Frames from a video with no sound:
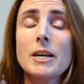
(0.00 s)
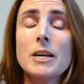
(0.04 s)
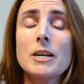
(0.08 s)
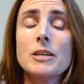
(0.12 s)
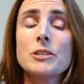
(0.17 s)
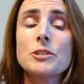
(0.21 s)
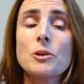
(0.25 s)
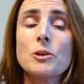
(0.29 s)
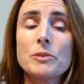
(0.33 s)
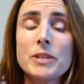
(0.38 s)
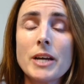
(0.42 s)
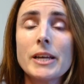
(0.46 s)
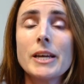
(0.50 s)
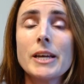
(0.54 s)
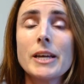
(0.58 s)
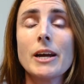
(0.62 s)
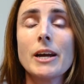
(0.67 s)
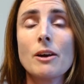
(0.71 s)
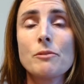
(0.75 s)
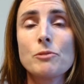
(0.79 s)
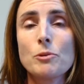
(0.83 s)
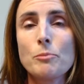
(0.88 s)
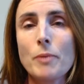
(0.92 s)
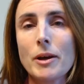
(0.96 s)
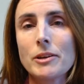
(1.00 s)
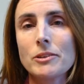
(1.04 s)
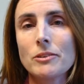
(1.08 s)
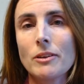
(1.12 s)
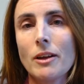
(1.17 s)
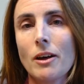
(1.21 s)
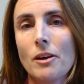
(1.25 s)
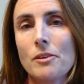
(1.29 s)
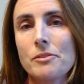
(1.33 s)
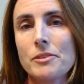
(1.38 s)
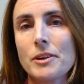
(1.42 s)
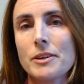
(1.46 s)
So taking care of your mental
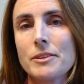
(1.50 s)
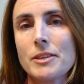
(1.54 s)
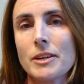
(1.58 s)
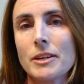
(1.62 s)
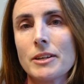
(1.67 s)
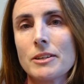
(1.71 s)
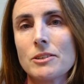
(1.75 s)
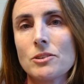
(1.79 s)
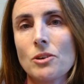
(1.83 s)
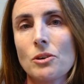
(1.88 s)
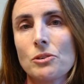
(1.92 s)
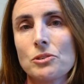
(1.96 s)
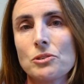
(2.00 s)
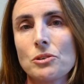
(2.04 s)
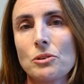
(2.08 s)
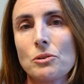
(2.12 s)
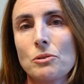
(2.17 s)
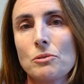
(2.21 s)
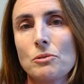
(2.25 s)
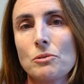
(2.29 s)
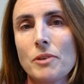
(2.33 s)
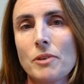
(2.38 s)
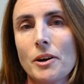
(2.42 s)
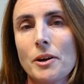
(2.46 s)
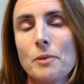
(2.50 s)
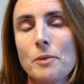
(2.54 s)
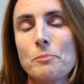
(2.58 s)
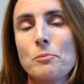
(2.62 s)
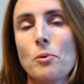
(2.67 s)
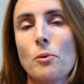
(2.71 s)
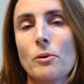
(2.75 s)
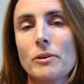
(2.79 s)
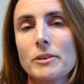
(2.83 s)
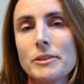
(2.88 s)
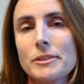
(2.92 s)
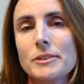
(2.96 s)
health, I think, is also very
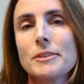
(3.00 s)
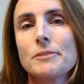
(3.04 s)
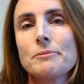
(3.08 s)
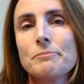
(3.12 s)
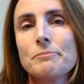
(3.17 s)
important.